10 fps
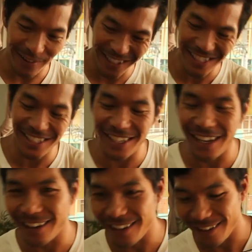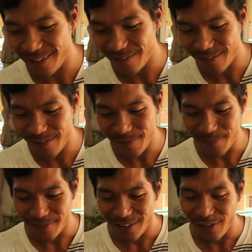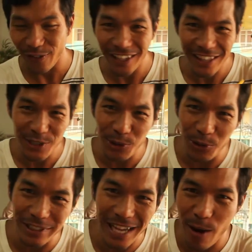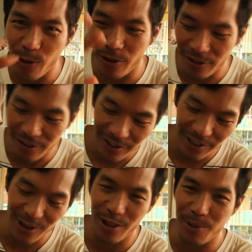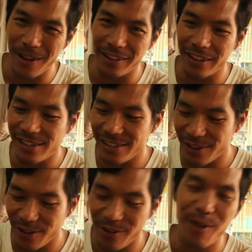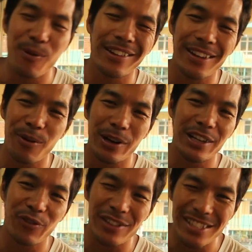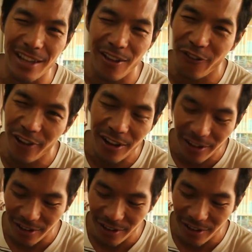This is it. Forget that turtle tower, you know, all about this, you know, I want, I want a different style pho.